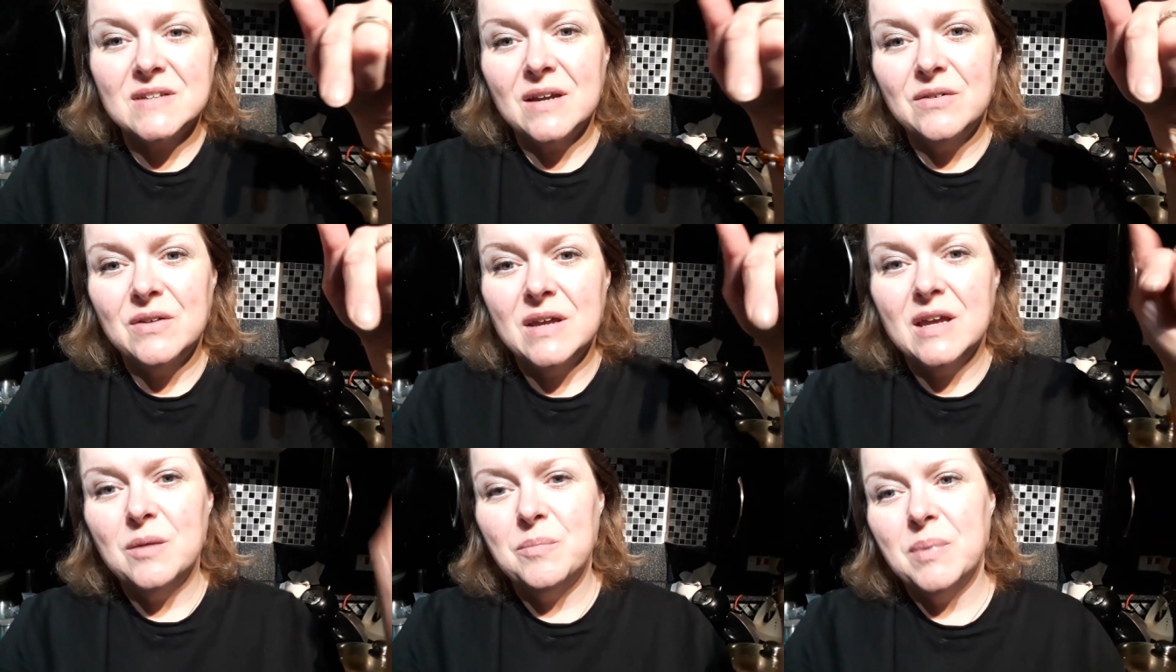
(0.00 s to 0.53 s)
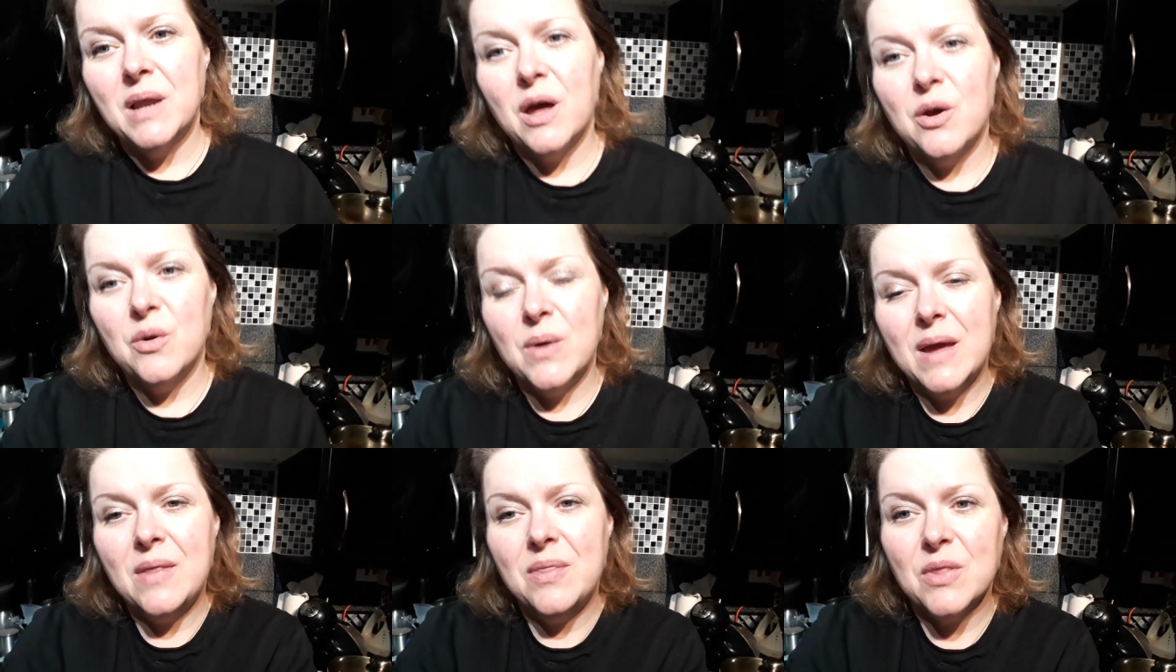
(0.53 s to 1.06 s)
down here
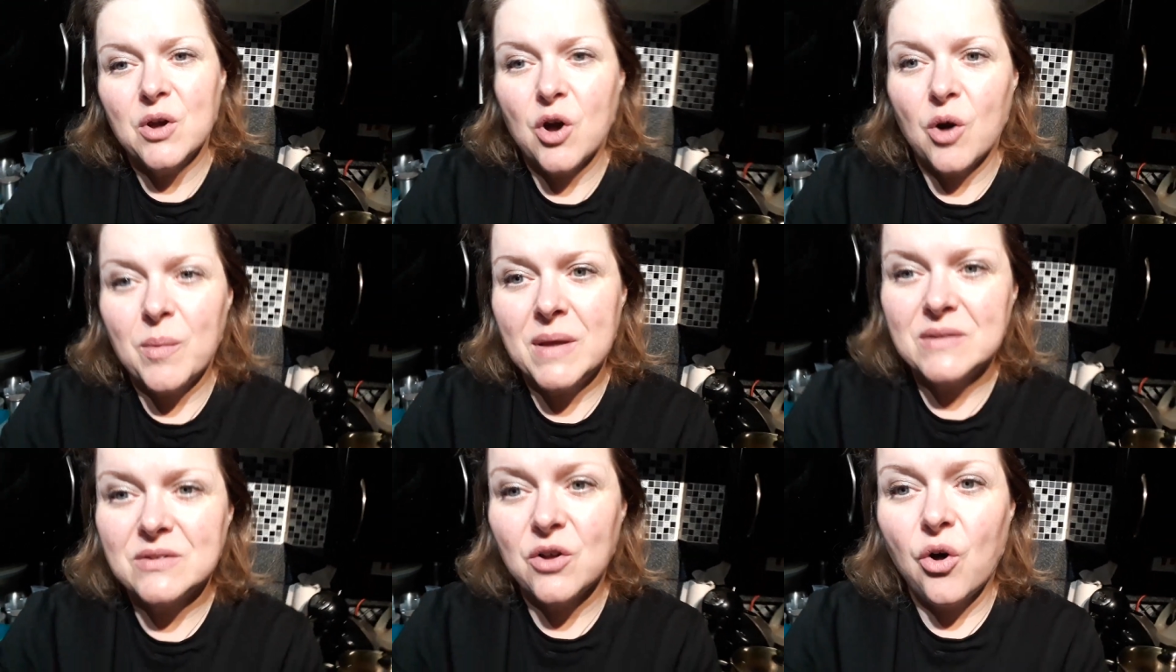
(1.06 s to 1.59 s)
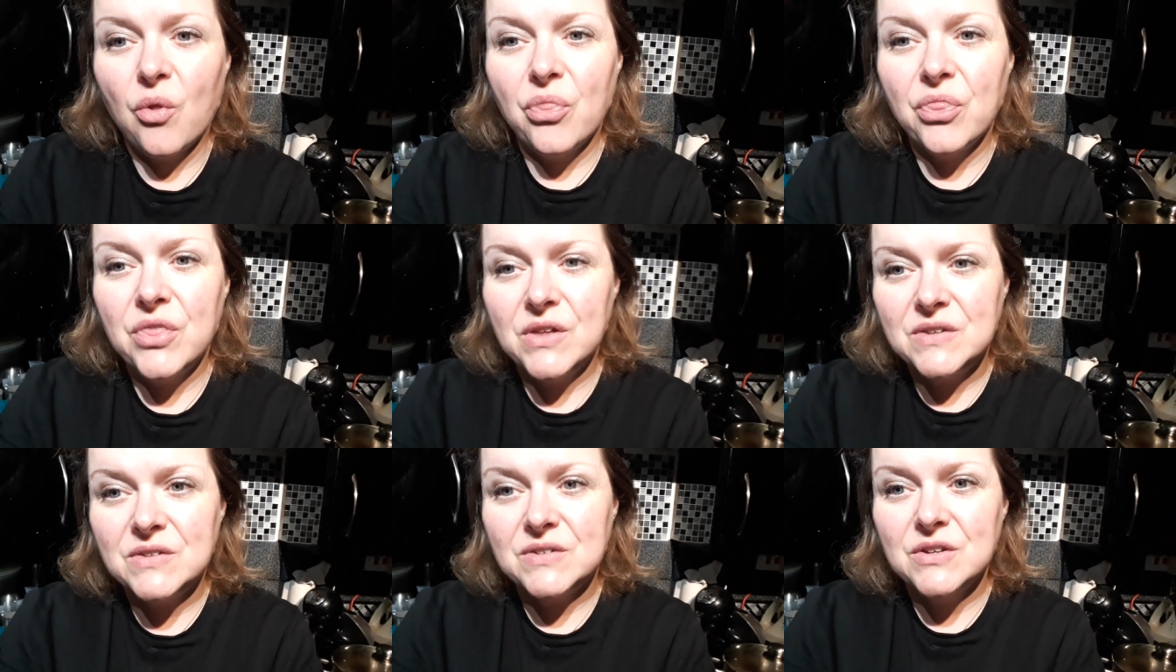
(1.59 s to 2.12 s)
below in the comments on
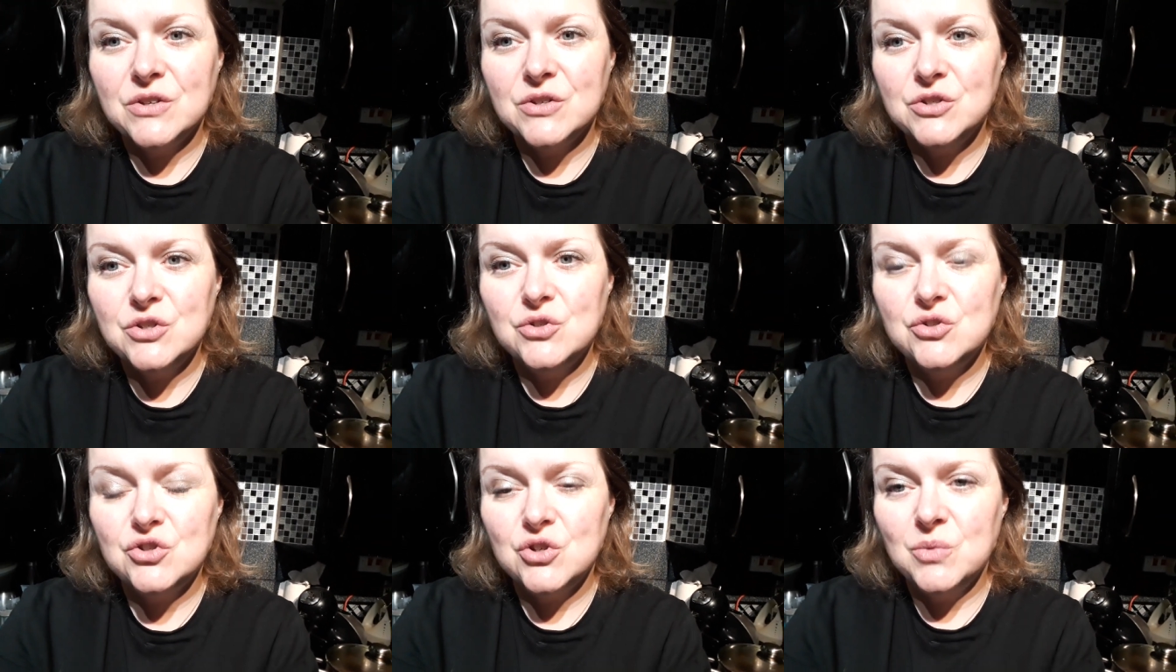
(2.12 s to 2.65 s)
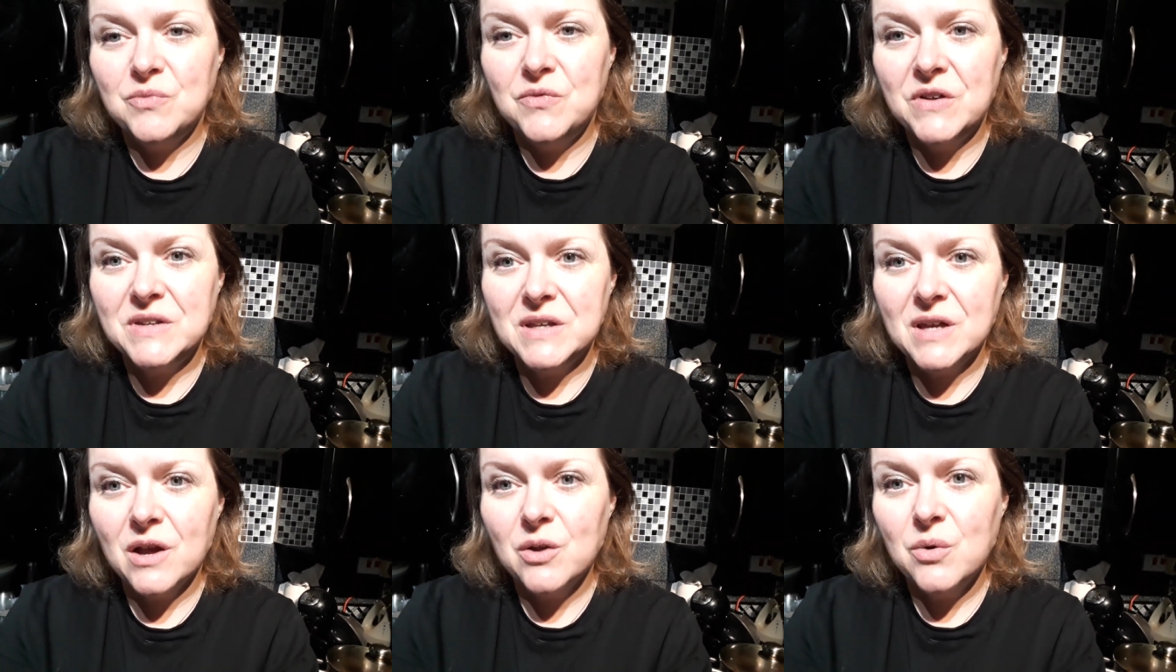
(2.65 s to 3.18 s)
this YouTube
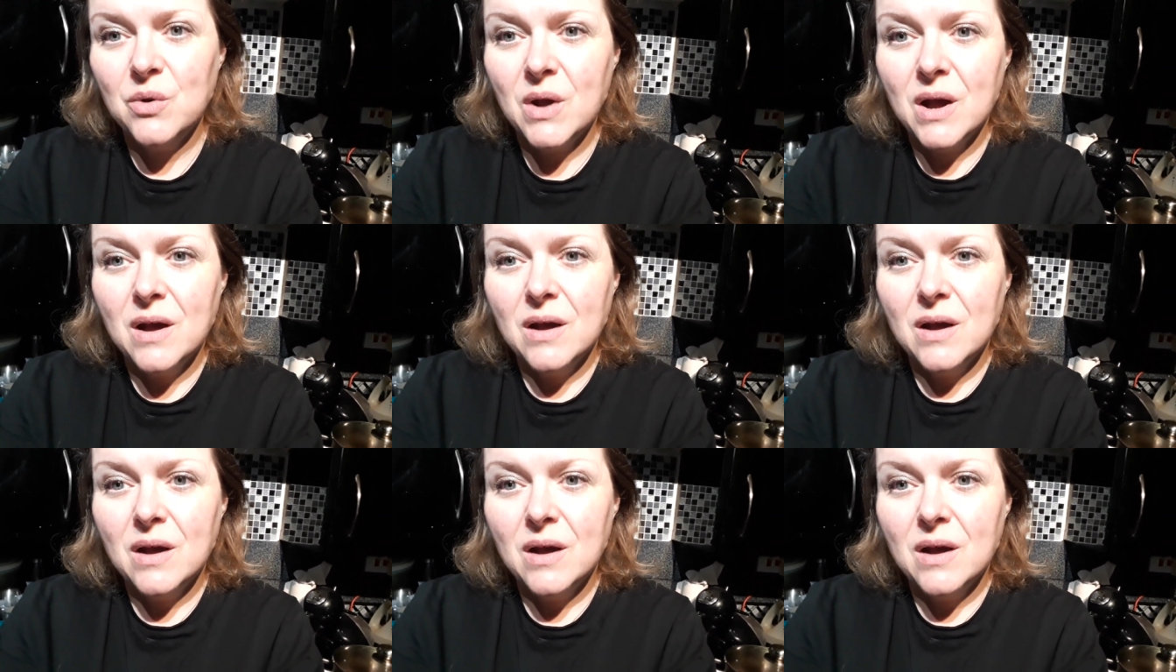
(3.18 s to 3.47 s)
video.